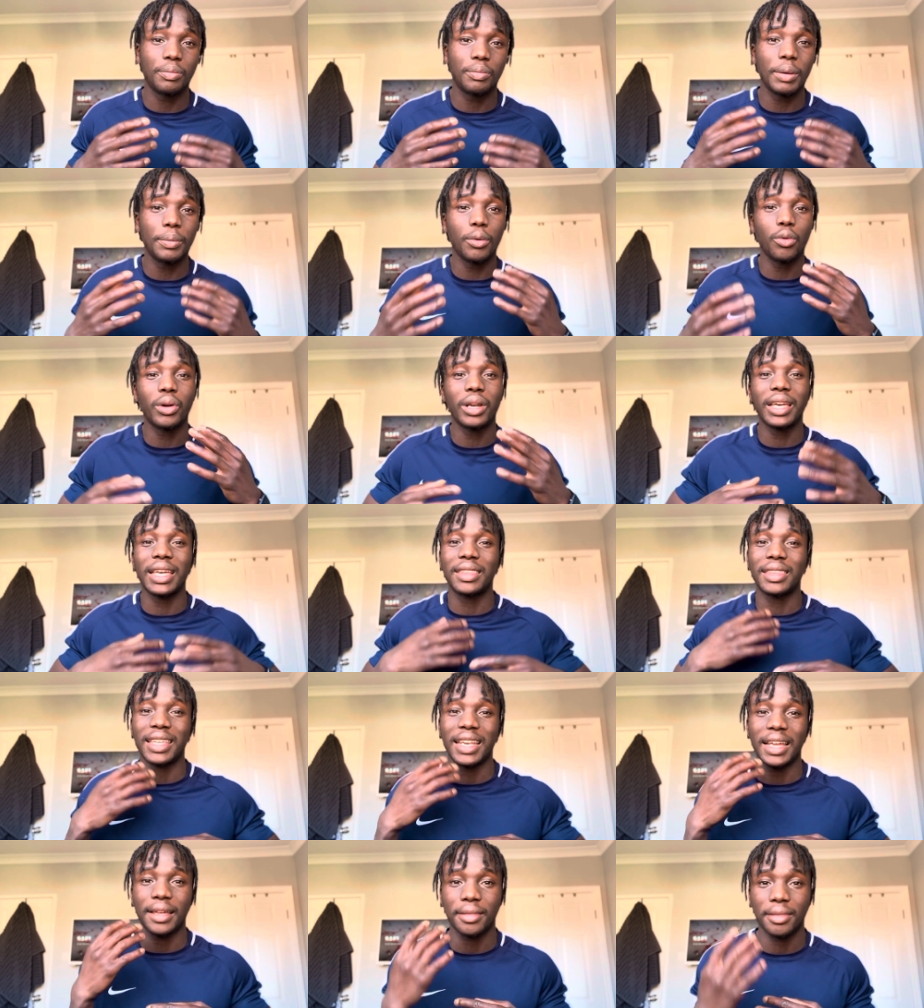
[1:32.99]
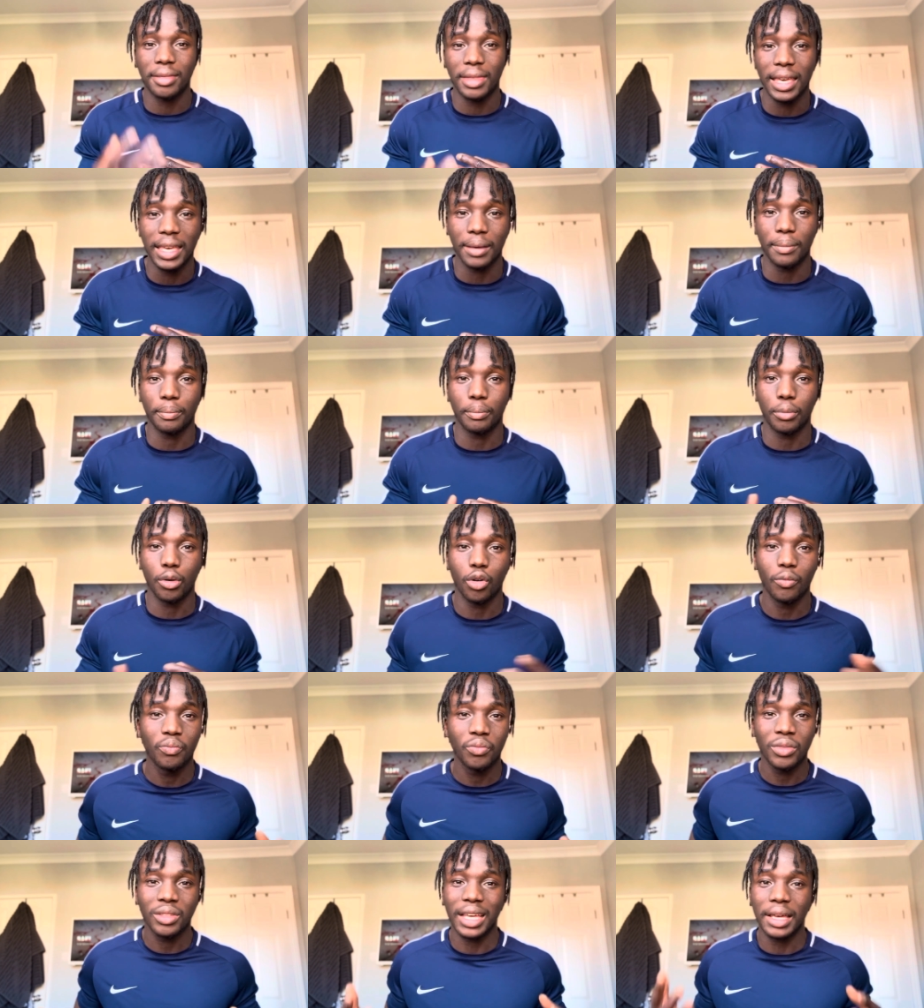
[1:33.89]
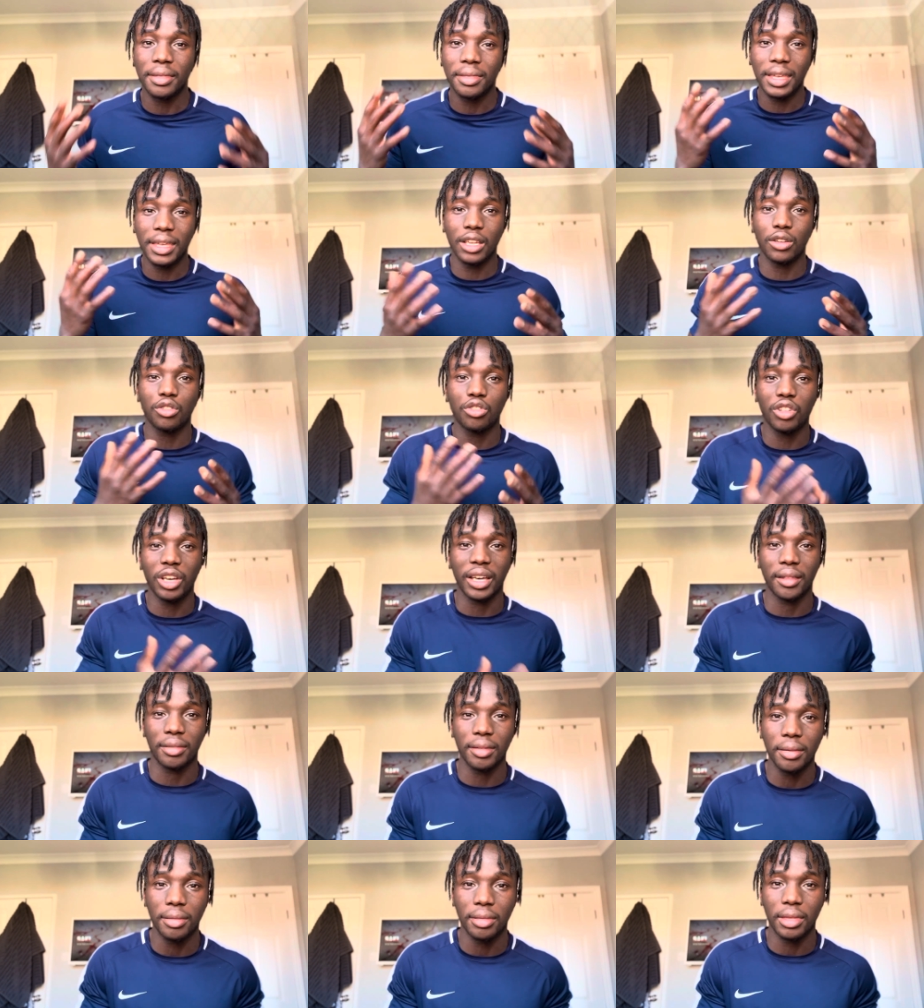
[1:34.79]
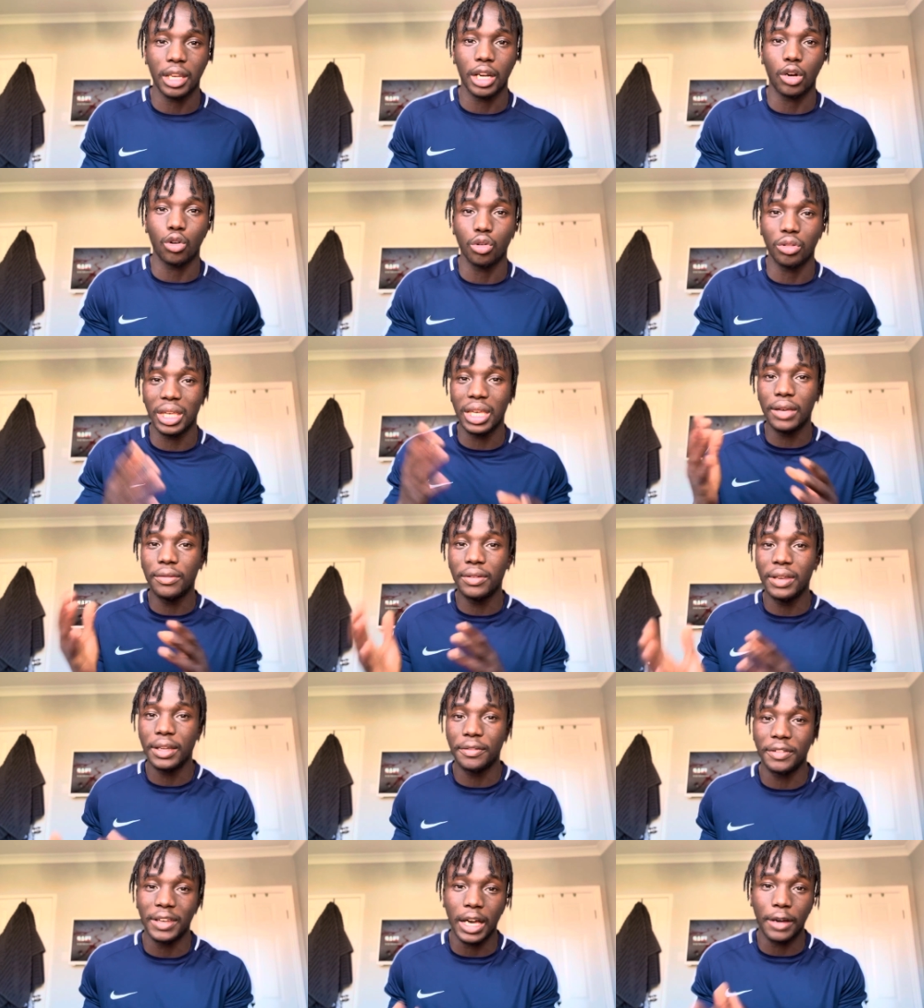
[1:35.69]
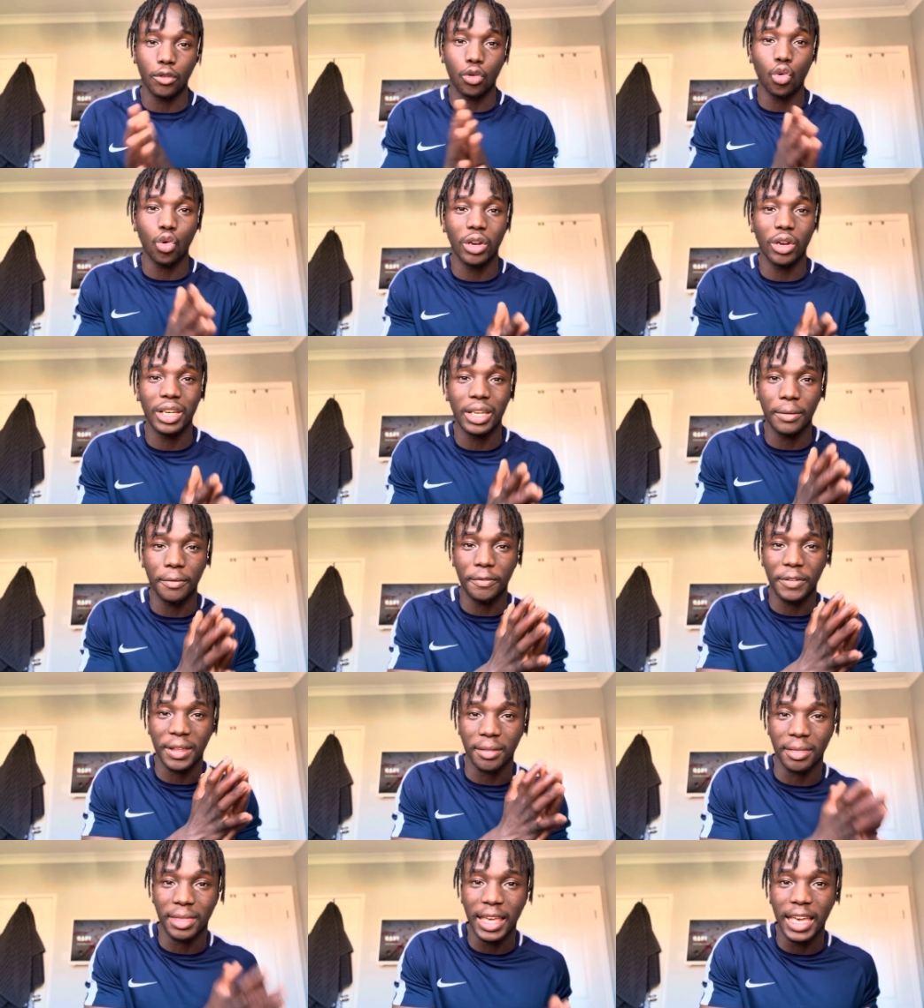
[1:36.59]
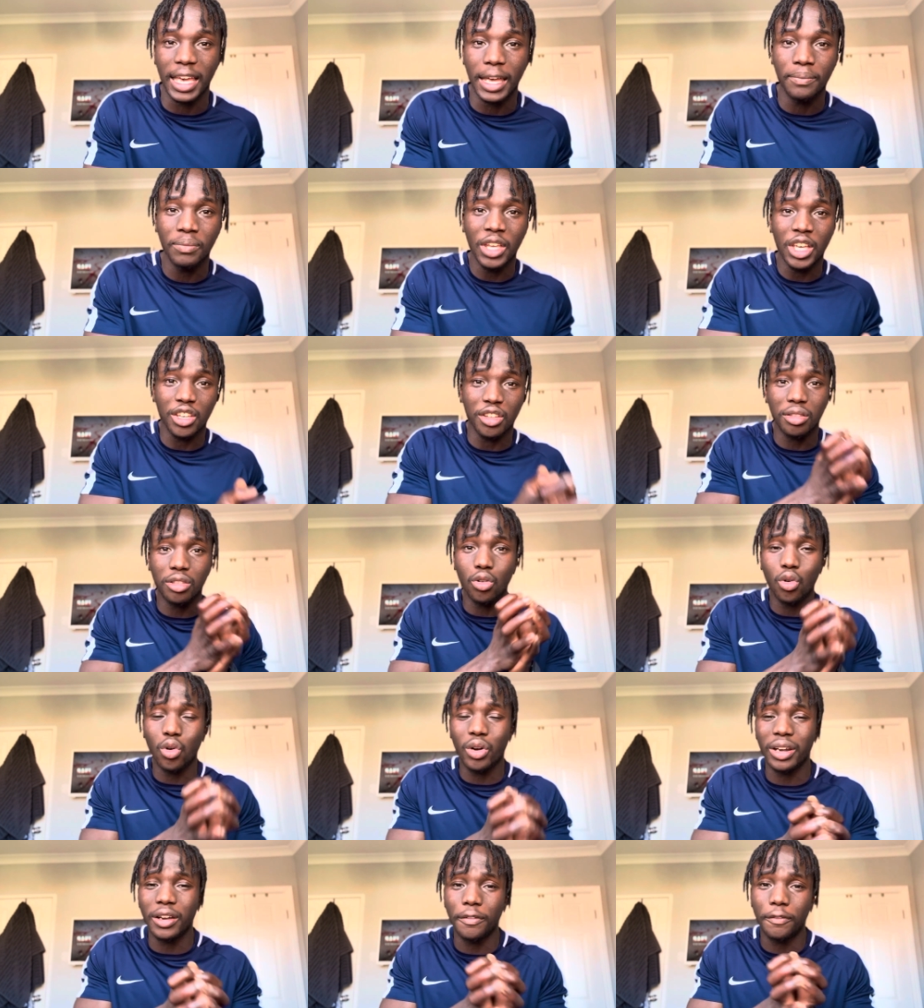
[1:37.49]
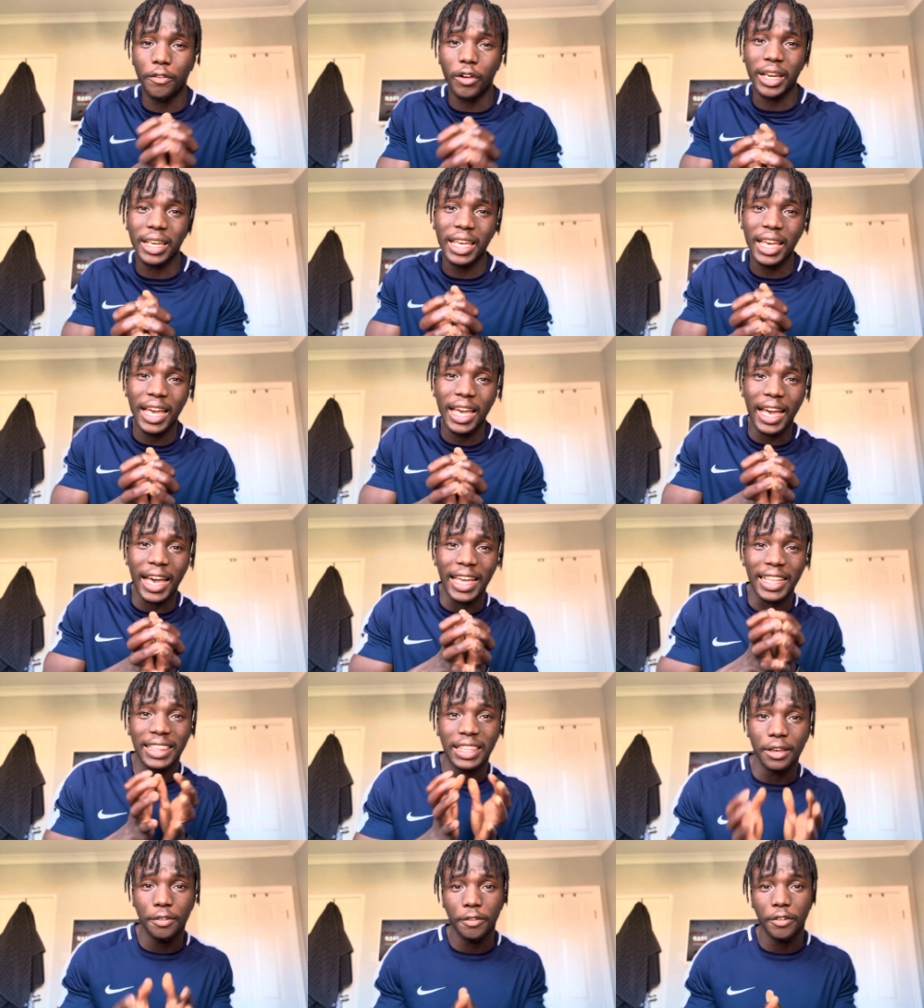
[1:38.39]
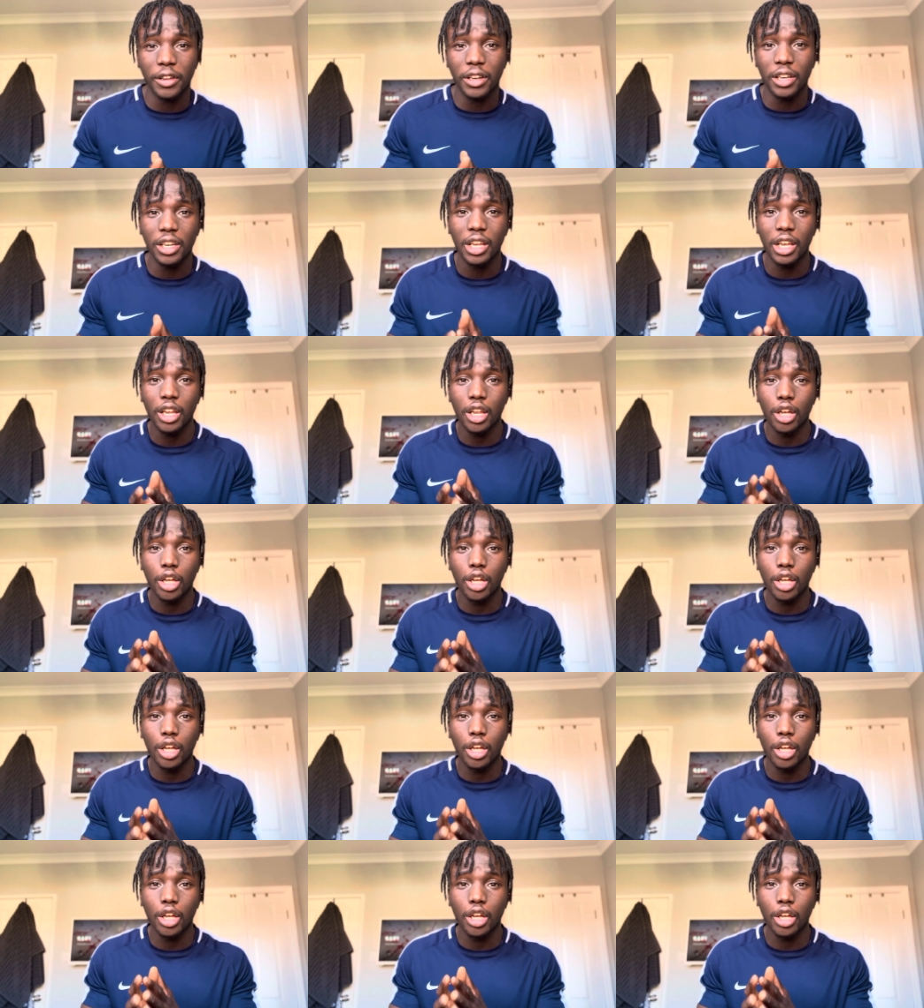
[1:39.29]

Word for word: People want to get to that state, but that state does not exist. And of course, even if you have all of them things there, you're still going to find a different